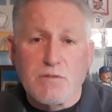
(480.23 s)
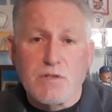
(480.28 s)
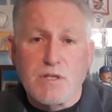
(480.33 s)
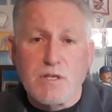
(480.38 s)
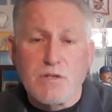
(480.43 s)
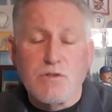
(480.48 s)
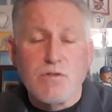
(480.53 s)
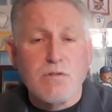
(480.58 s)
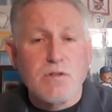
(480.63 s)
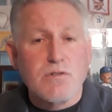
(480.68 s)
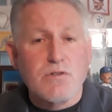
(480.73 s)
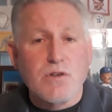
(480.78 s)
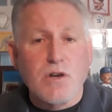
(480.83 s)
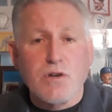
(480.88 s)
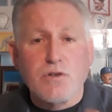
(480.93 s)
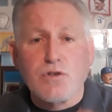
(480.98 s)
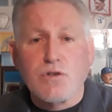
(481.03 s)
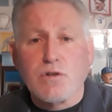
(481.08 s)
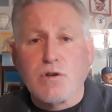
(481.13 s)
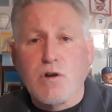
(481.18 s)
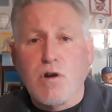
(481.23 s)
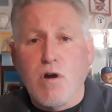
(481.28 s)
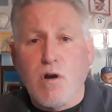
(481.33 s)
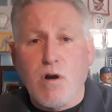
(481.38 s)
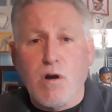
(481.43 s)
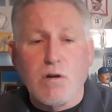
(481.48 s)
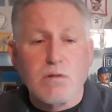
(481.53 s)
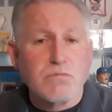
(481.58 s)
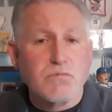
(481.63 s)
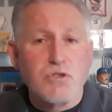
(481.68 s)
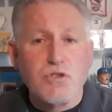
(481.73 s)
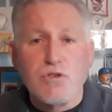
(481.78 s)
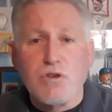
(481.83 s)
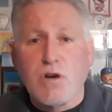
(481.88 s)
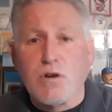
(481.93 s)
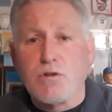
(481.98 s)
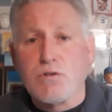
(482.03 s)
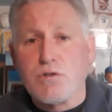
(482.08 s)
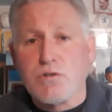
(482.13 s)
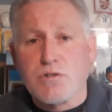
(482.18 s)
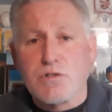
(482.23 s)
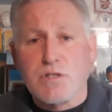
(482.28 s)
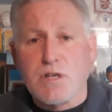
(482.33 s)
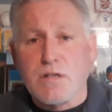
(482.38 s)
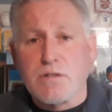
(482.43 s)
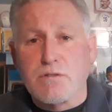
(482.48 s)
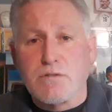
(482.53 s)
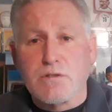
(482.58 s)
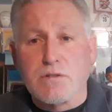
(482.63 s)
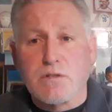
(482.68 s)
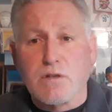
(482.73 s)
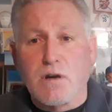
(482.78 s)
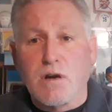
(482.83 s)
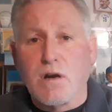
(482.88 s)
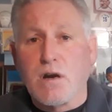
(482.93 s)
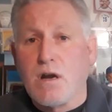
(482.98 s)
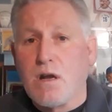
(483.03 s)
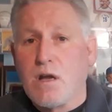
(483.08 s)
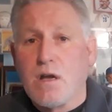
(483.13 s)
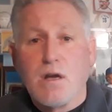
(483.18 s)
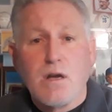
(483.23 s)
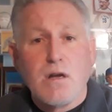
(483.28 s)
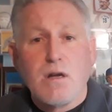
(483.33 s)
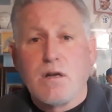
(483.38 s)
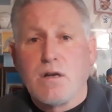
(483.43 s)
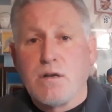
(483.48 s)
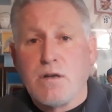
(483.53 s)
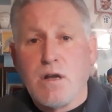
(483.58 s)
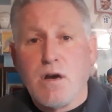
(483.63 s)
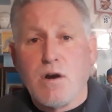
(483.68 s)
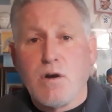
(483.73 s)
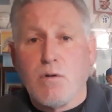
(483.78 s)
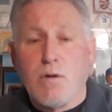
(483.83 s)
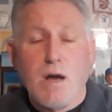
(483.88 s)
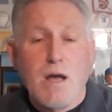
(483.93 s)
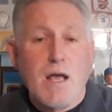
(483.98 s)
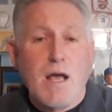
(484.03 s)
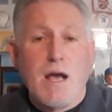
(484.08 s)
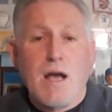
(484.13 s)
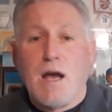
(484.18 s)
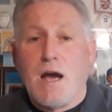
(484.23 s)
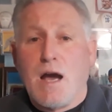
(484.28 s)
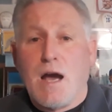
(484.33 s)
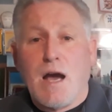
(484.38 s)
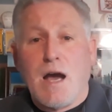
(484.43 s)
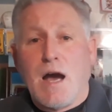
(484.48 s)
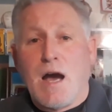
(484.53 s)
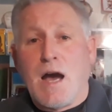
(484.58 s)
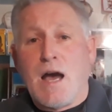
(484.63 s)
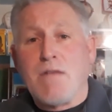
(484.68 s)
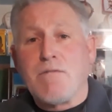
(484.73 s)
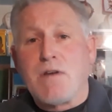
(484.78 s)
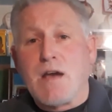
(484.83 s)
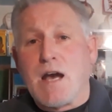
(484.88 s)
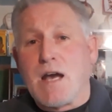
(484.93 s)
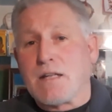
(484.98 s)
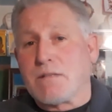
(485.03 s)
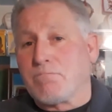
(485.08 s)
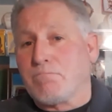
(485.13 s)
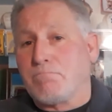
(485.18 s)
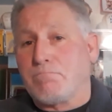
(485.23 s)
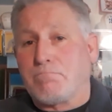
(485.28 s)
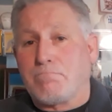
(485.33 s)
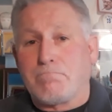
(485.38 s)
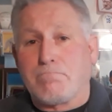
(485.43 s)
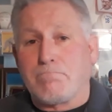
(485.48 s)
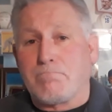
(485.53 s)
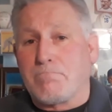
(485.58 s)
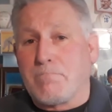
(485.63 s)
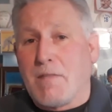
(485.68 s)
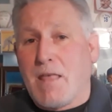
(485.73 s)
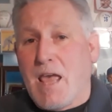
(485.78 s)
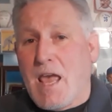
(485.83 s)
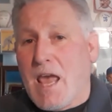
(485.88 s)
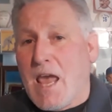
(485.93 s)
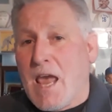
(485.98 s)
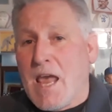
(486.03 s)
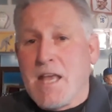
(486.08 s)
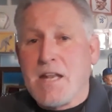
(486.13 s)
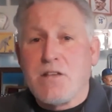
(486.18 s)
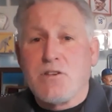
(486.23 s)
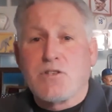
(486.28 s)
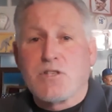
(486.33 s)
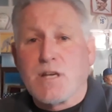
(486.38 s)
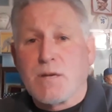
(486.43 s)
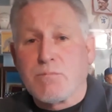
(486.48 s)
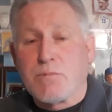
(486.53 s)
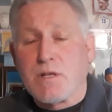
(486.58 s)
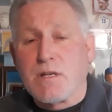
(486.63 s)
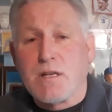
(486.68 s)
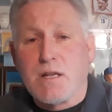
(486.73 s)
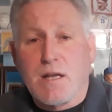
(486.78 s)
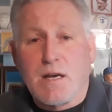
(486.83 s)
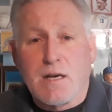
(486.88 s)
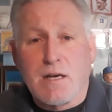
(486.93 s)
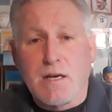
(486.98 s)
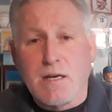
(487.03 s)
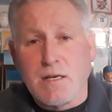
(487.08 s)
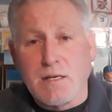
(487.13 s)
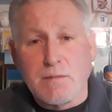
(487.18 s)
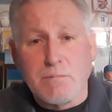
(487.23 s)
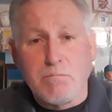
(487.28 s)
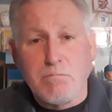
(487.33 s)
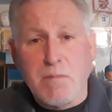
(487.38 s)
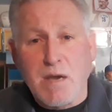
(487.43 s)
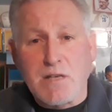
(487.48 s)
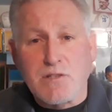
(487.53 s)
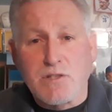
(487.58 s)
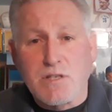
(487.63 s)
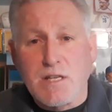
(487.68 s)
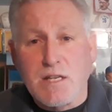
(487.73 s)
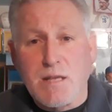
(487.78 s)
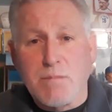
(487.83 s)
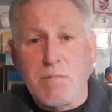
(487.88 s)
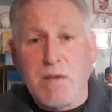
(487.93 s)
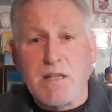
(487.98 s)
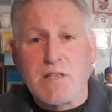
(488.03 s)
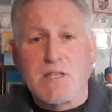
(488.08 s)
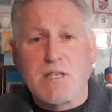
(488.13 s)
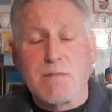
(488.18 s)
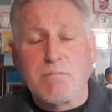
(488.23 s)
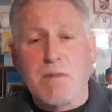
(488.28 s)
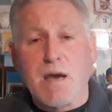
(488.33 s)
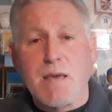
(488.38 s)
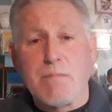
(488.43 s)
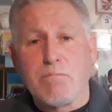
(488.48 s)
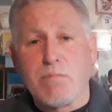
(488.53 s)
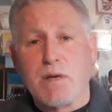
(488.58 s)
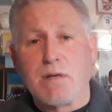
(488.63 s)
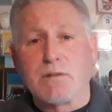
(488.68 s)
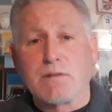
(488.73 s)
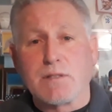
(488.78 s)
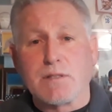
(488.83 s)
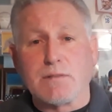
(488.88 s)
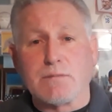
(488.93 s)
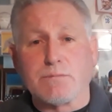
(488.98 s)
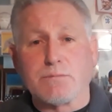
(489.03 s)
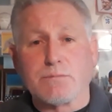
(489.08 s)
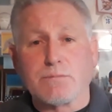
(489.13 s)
into, the sergeant will call, do you know who your Southerners are? No, I've got 80-something Mexican inmates in my building.